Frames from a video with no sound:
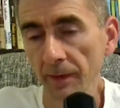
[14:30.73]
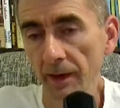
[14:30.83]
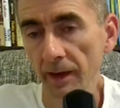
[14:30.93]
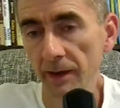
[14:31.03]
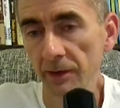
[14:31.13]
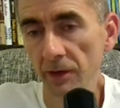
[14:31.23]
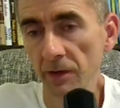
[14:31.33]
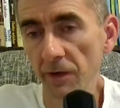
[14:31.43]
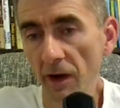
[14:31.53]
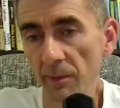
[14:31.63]
And the
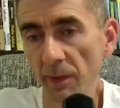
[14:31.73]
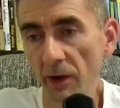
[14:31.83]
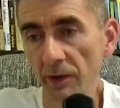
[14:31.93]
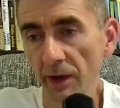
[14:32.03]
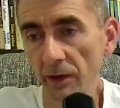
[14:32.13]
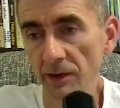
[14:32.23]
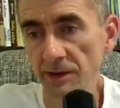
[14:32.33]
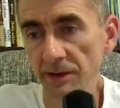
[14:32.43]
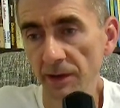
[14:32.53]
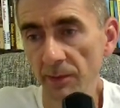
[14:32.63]
e5 pawn, now
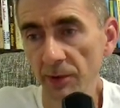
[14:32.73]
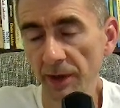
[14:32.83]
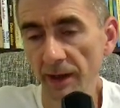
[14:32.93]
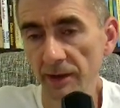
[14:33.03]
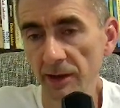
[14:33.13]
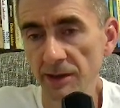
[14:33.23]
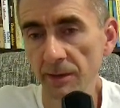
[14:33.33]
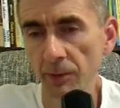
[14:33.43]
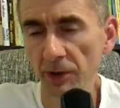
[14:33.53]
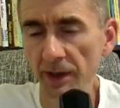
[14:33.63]
it's unprotected. It's
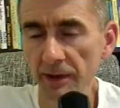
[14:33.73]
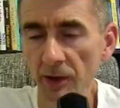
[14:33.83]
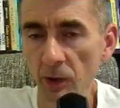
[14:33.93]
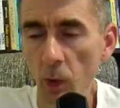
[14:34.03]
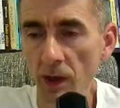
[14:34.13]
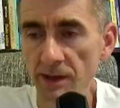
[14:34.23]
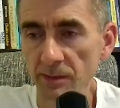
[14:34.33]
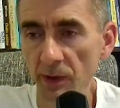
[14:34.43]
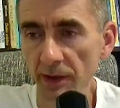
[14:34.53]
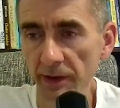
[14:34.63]
protected only once,
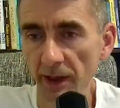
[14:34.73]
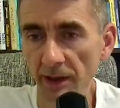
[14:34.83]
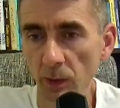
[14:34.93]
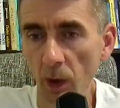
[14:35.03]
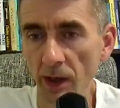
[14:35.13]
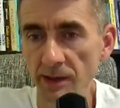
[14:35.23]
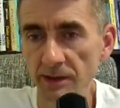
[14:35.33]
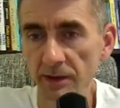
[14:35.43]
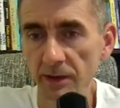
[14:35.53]
but attacked twice.